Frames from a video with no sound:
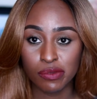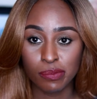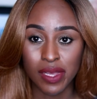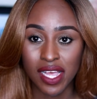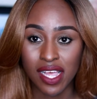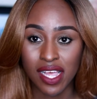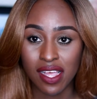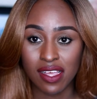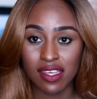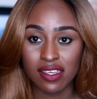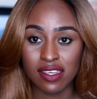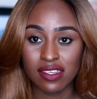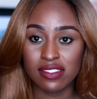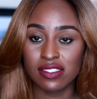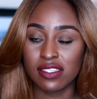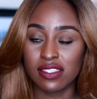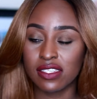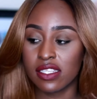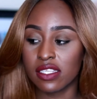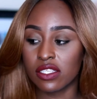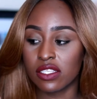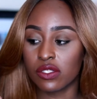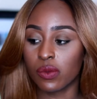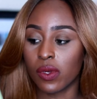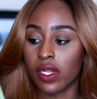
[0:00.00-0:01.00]
back to
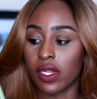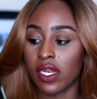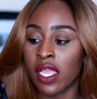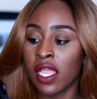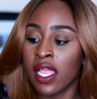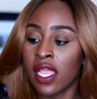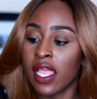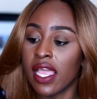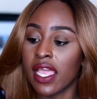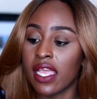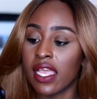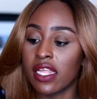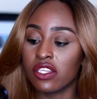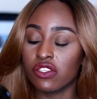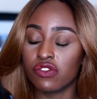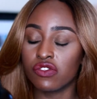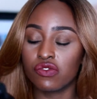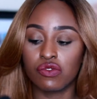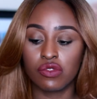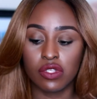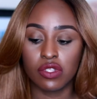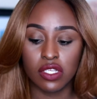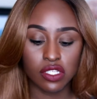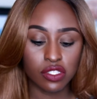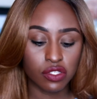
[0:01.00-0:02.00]
this one, and
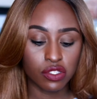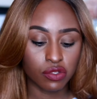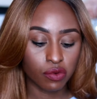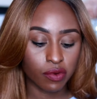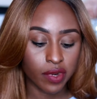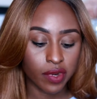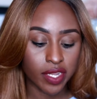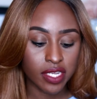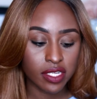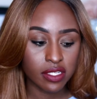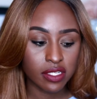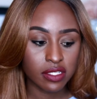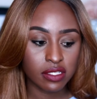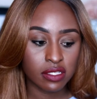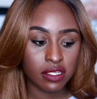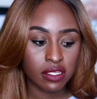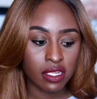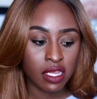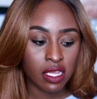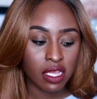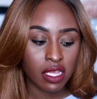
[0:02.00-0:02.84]
it's it's great.